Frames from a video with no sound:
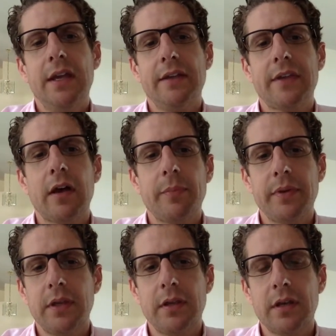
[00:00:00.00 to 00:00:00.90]
is
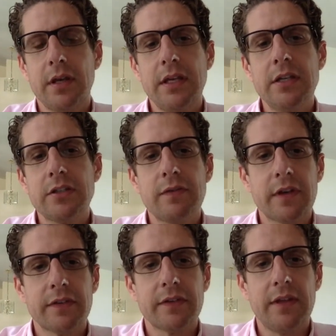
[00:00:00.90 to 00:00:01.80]
helping each of
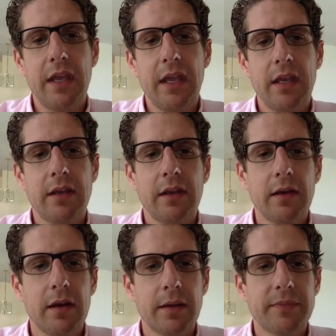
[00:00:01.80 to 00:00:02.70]
us gain
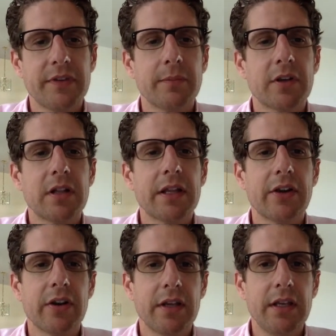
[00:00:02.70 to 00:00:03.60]
some
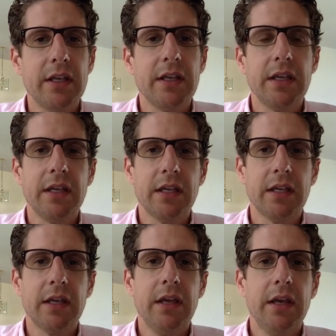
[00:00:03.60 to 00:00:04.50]
clarity in